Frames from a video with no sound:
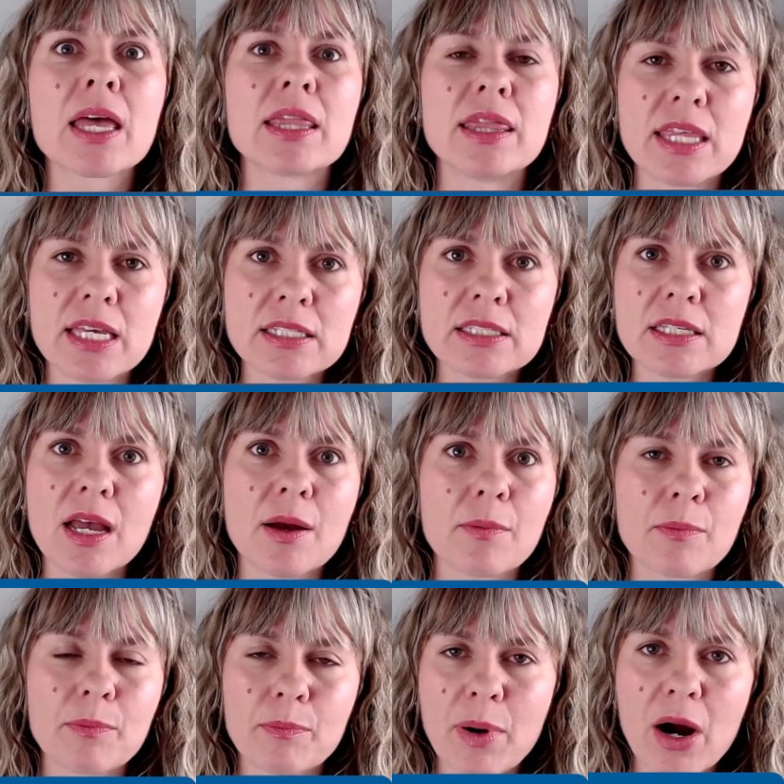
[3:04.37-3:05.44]
this
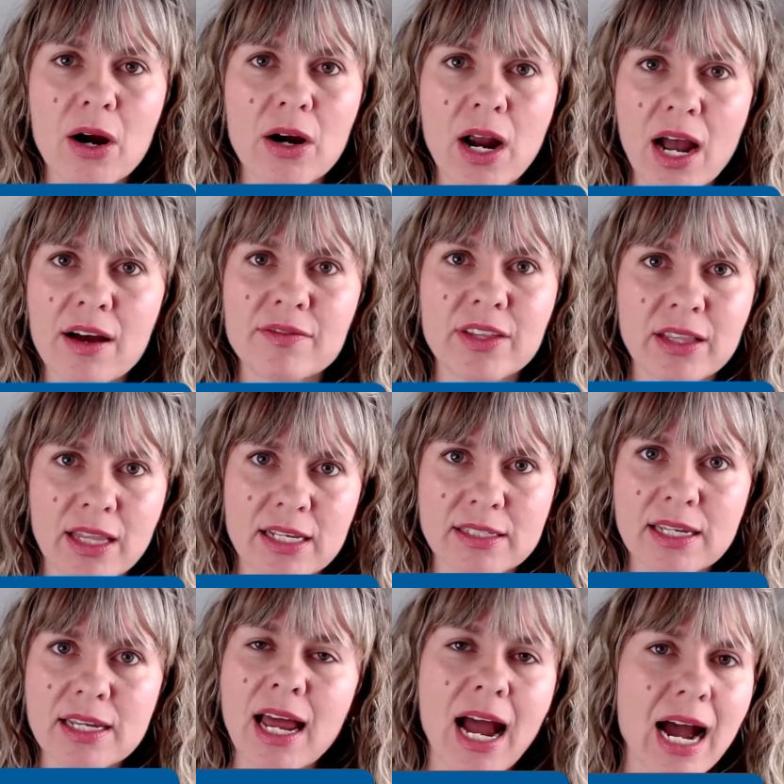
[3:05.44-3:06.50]
part of the
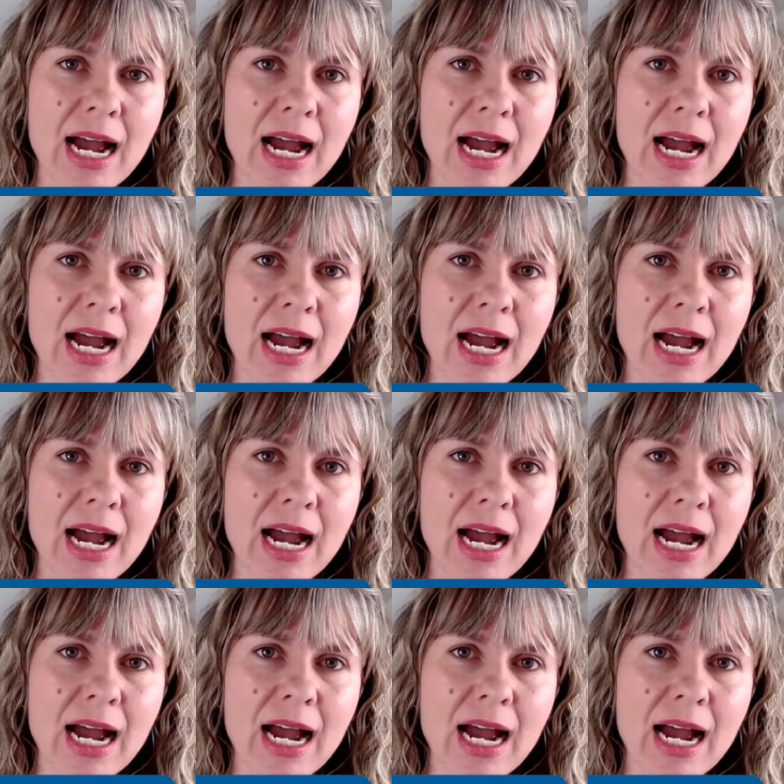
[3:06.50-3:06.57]
lesson,